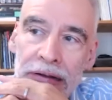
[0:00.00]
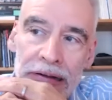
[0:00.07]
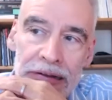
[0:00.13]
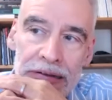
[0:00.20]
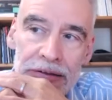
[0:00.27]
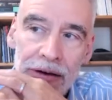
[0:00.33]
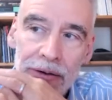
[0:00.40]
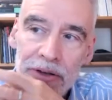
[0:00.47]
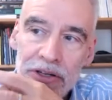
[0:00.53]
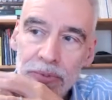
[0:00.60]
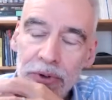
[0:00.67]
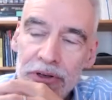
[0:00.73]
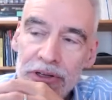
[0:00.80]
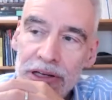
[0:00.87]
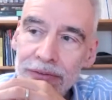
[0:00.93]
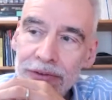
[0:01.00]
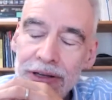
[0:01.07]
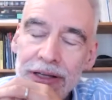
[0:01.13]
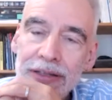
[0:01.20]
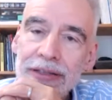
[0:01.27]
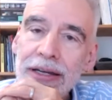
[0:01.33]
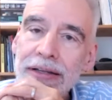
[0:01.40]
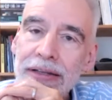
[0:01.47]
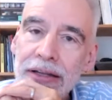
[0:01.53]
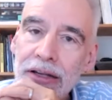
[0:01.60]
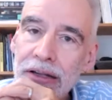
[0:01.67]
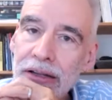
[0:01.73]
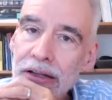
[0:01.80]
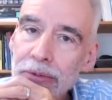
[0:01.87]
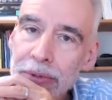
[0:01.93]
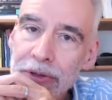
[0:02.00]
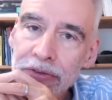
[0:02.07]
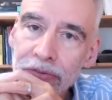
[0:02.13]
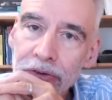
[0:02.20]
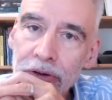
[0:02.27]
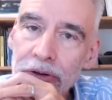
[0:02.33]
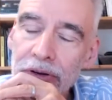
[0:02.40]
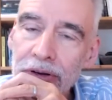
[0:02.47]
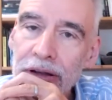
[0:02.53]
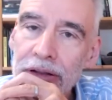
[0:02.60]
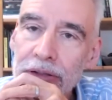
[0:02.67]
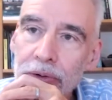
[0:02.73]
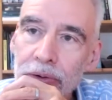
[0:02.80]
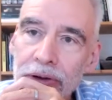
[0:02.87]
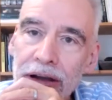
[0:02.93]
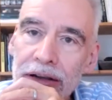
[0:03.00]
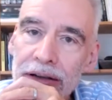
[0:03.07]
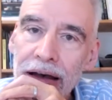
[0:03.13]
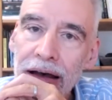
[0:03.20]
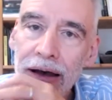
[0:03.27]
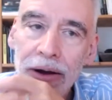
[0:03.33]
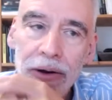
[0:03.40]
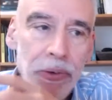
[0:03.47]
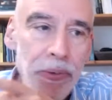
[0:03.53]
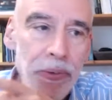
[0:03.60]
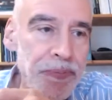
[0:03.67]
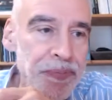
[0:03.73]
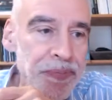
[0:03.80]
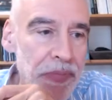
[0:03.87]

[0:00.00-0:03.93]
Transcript: So I was wondering if you can take that a little bit further and look at how,